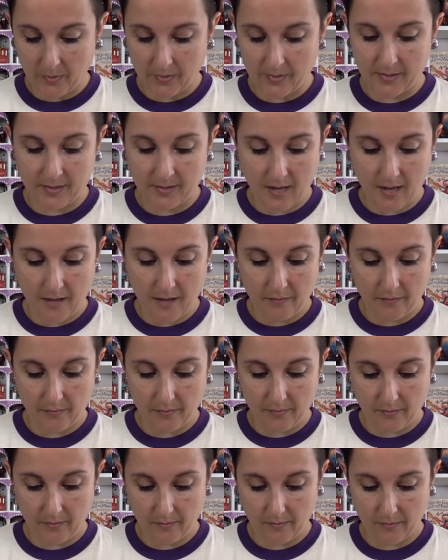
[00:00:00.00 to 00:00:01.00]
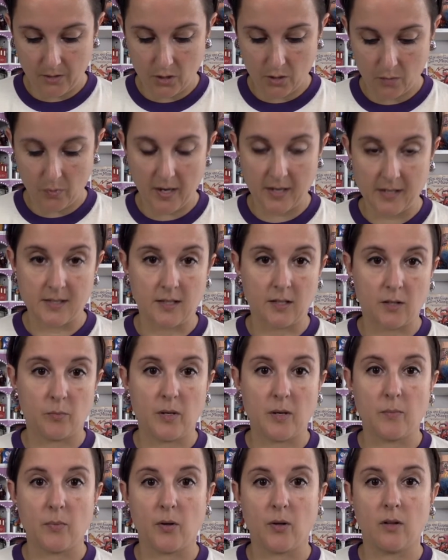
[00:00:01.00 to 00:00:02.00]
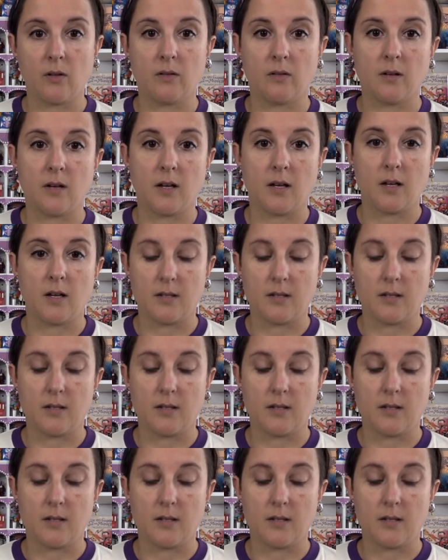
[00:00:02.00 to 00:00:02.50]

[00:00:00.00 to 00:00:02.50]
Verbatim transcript: stuff, Fisher Price Little People, uh,